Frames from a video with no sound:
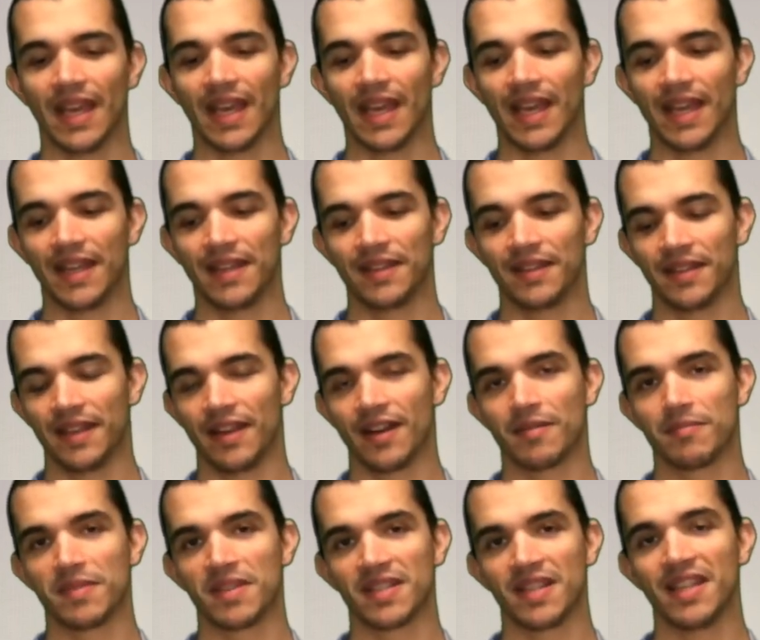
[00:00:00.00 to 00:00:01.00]
and they
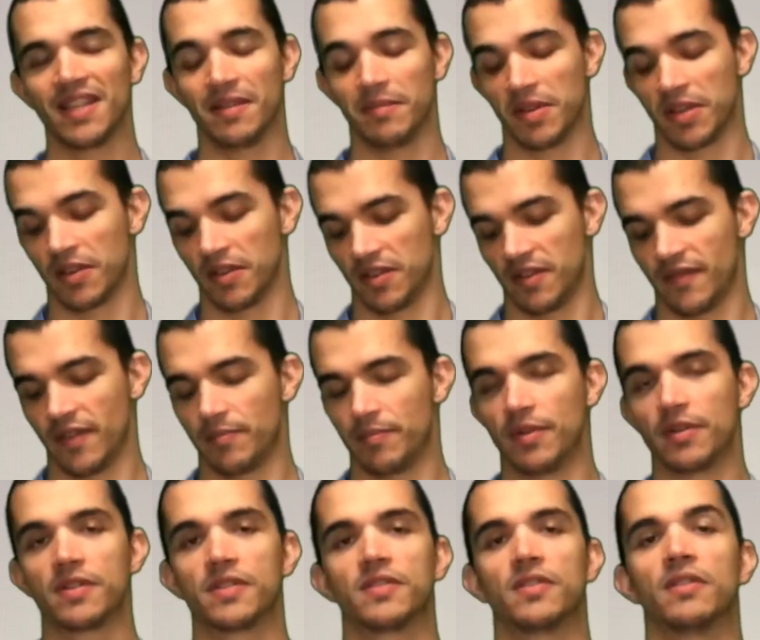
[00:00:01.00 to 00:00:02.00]
are misleading, because if a
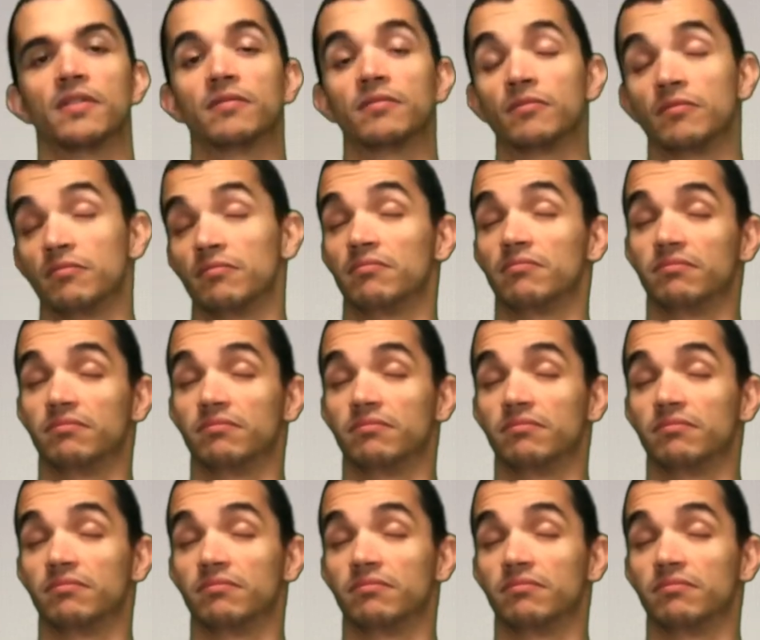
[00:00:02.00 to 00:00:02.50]
person,